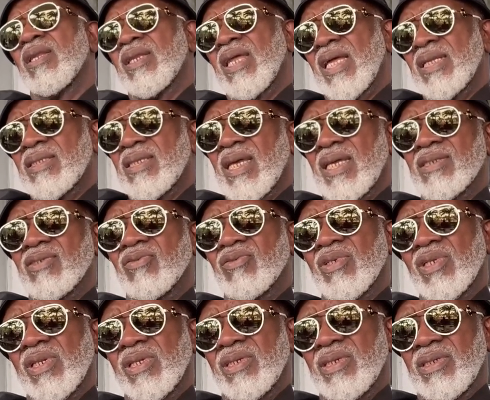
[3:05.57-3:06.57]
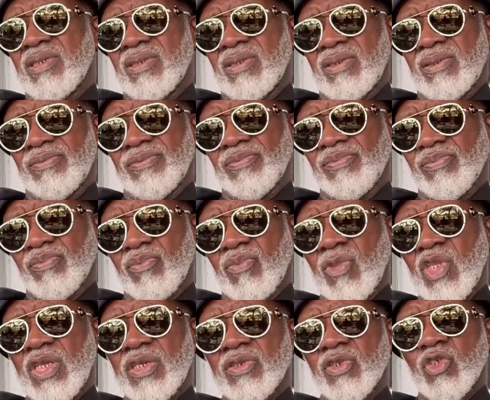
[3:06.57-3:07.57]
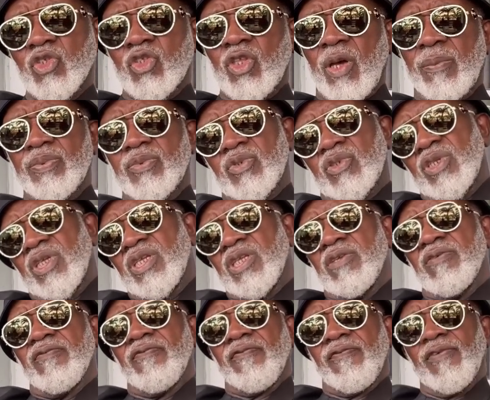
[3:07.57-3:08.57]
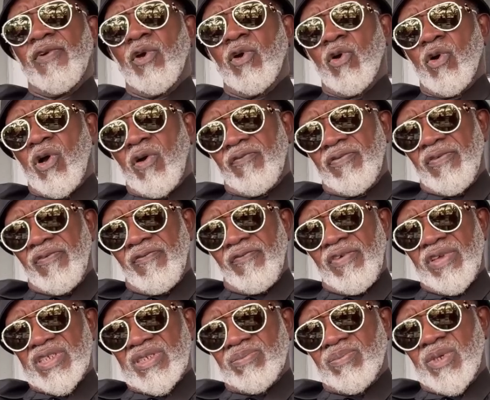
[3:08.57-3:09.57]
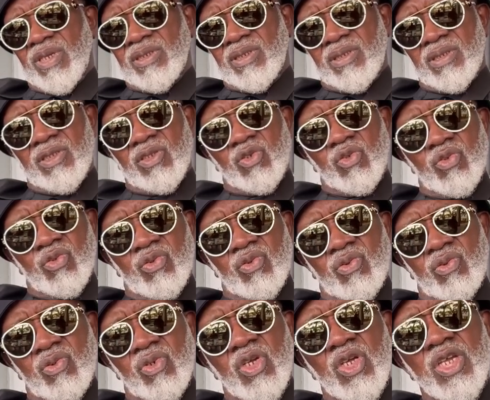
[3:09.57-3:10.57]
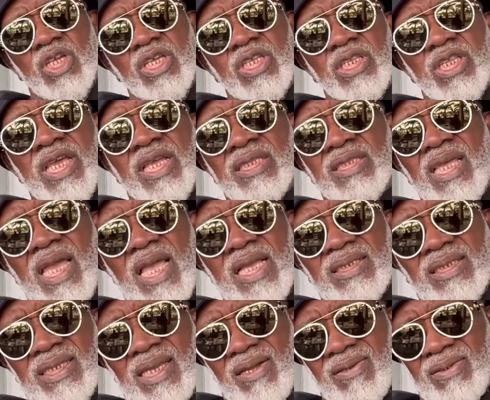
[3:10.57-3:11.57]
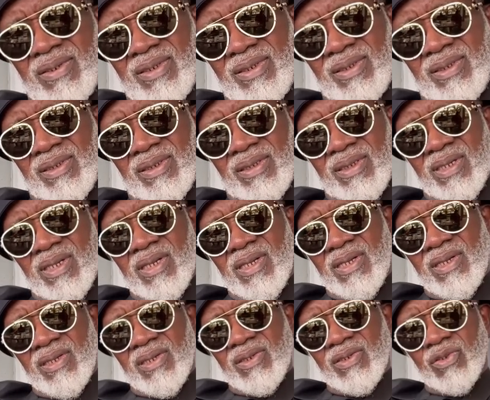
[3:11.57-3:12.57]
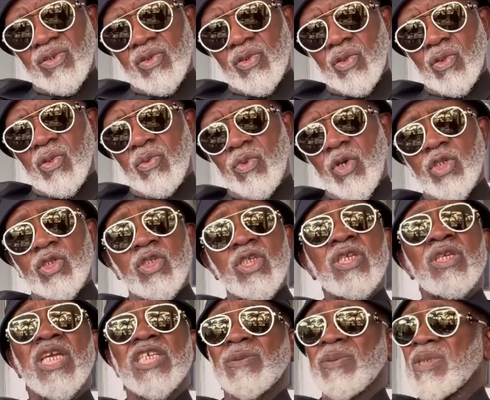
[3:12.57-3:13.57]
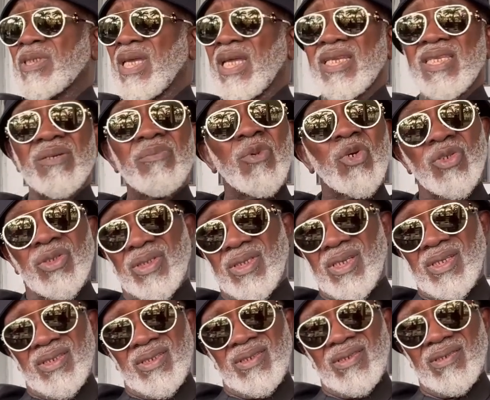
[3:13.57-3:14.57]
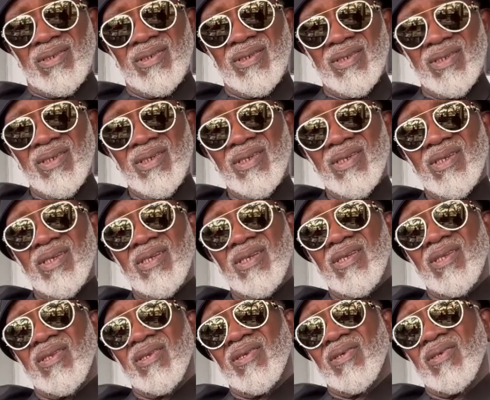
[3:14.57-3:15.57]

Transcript: that has really stopped the inflow of investment into the entire southeast. So, but especially Imo State, you